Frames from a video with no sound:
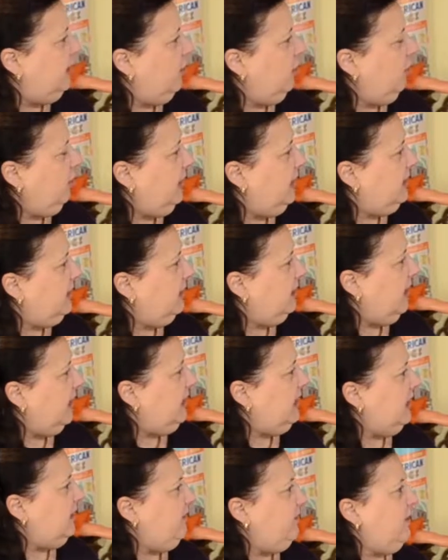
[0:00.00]
early as the
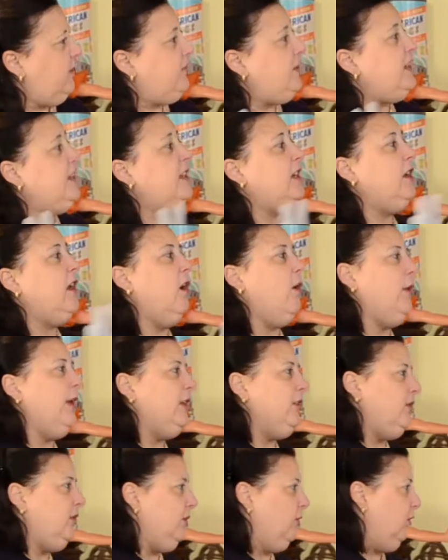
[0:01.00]
1950s and go
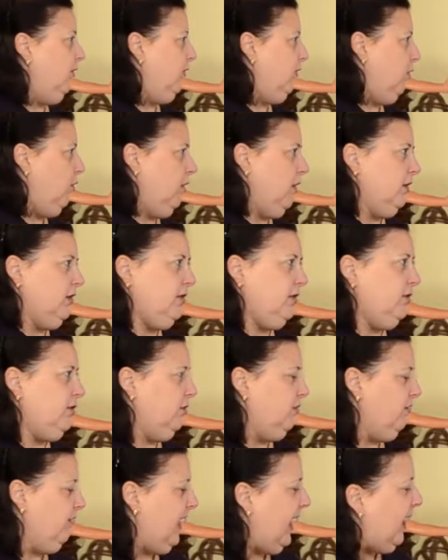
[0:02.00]
into, of course, the
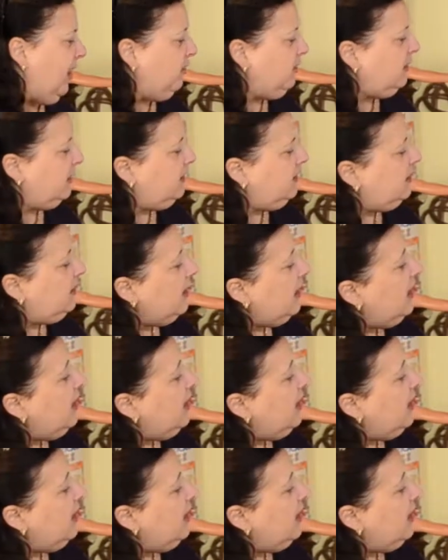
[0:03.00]
2000s.